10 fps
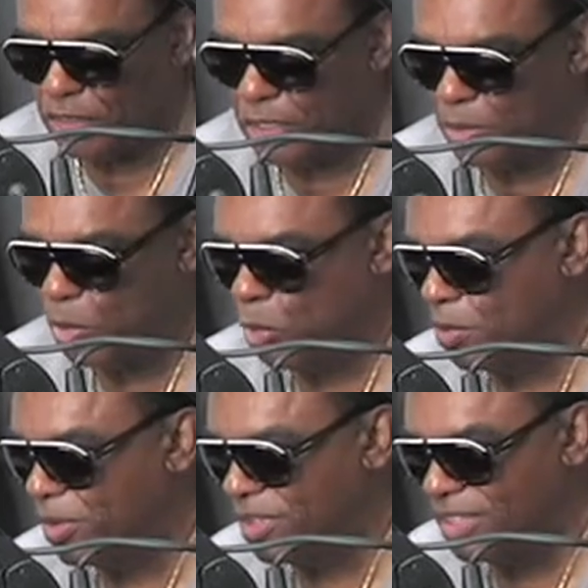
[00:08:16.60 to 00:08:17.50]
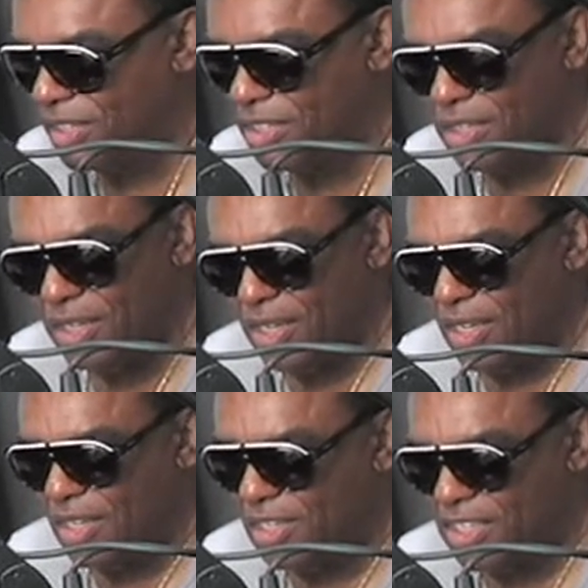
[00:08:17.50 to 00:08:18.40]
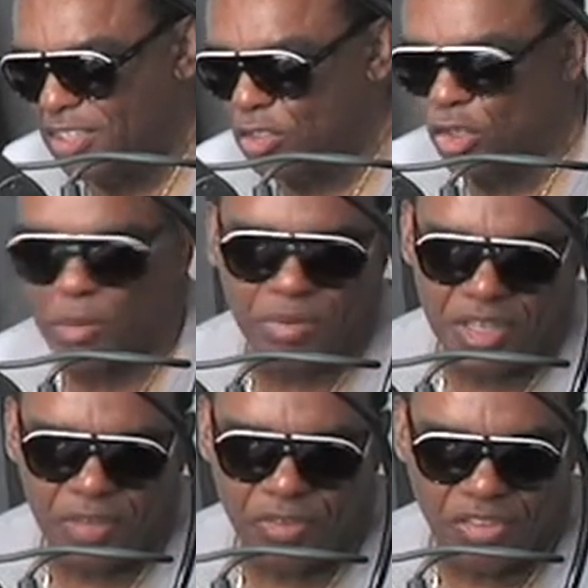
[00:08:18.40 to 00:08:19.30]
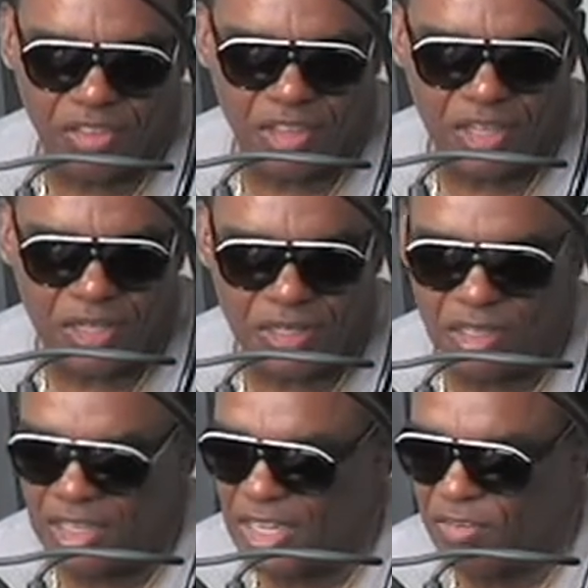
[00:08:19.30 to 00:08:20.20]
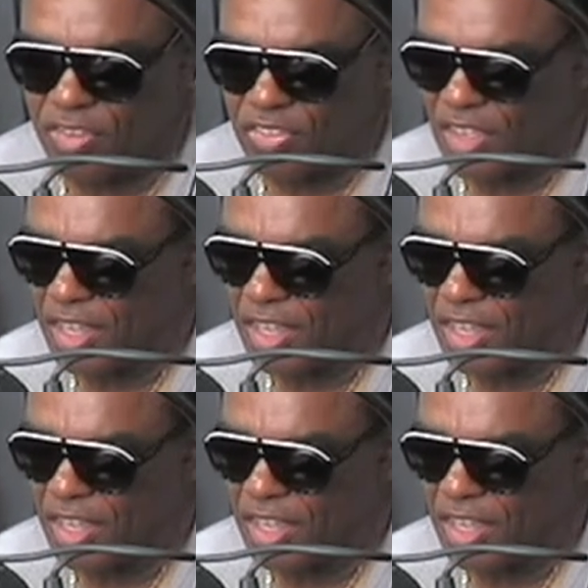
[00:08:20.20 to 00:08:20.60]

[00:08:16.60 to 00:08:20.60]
anymore, but he taught me everything. And